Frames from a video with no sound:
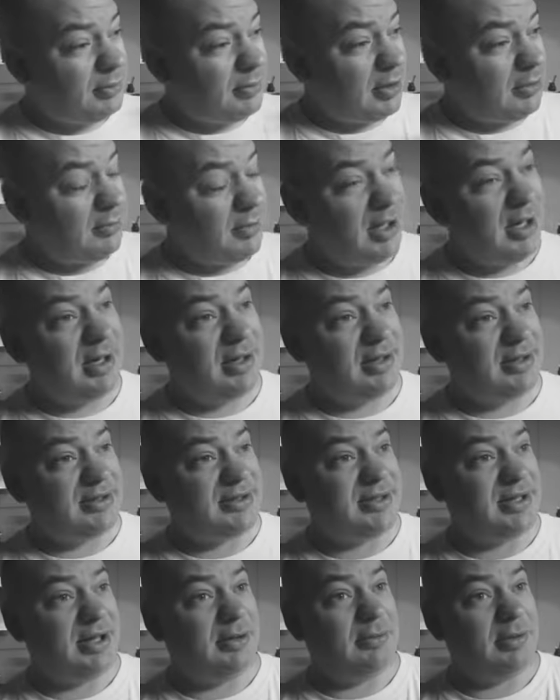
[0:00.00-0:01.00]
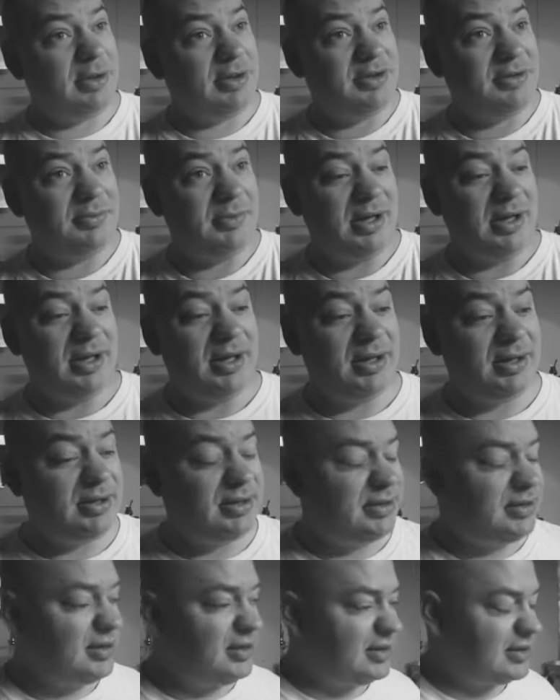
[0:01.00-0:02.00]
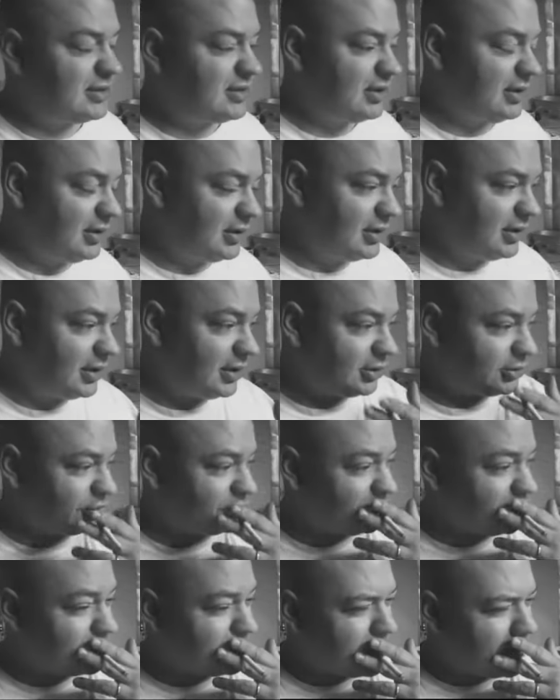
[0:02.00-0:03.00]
my wireless network to my DSL connection,